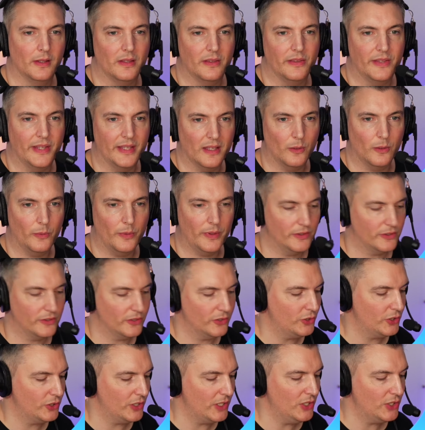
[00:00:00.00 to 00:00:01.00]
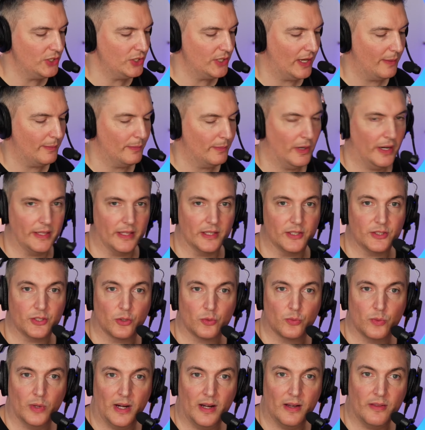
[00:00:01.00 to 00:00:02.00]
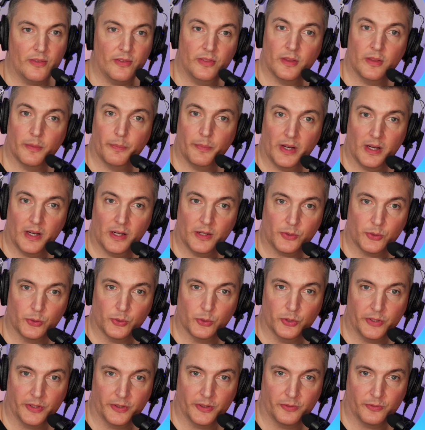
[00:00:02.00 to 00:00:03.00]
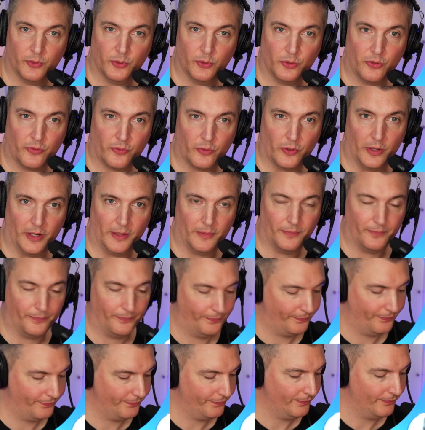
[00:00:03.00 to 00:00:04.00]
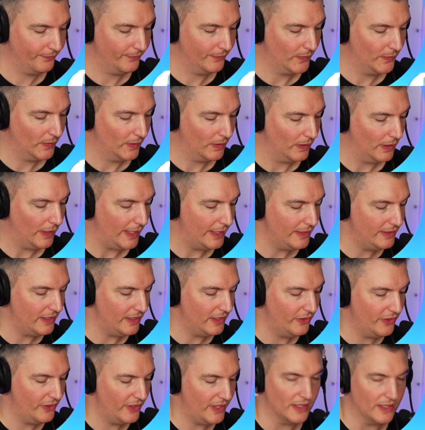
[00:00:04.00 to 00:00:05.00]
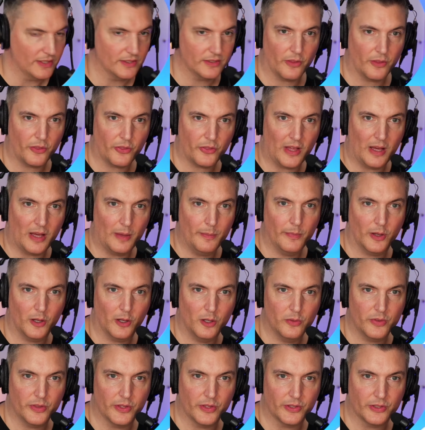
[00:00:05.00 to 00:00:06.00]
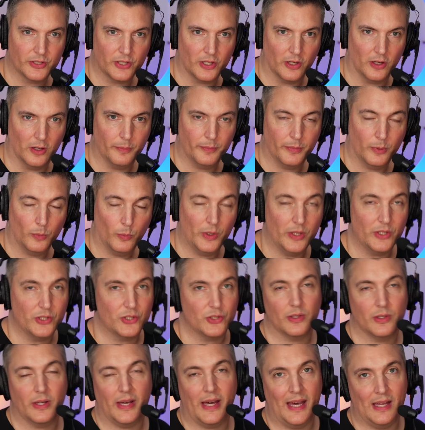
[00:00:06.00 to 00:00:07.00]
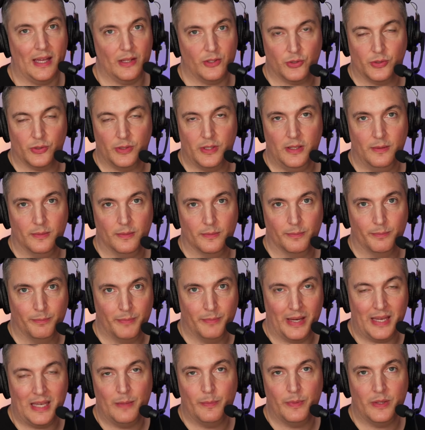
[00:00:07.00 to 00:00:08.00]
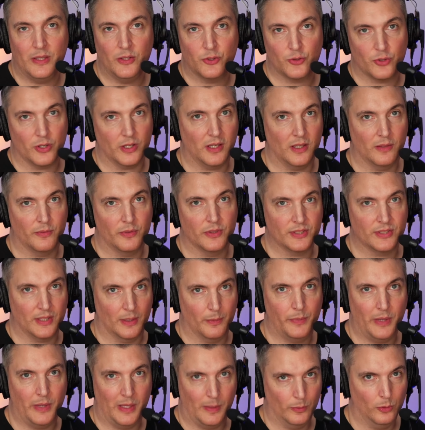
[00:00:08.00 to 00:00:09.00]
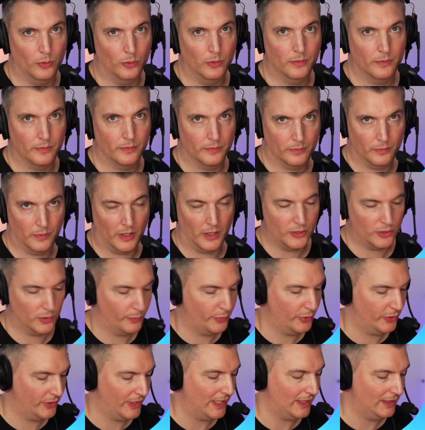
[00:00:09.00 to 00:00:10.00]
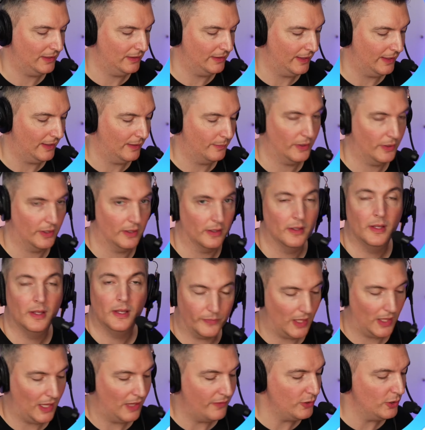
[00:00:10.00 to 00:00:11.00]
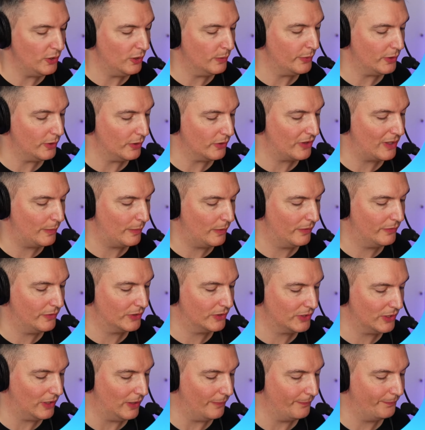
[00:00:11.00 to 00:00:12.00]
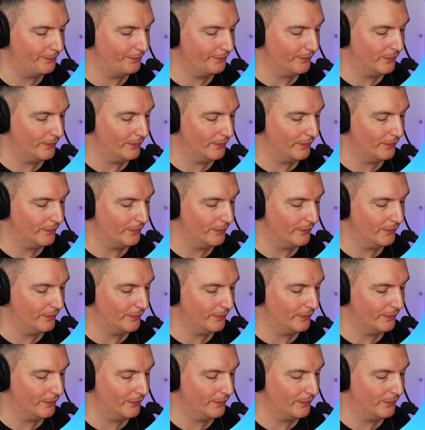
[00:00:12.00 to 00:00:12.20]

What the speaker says: Then I went to G sharp minor. So rather than the bar chord on the 4th fret, I did this, thumb over the top, which actually may be trickier for some people. I should put that in there. But if you can put your thumb over the top,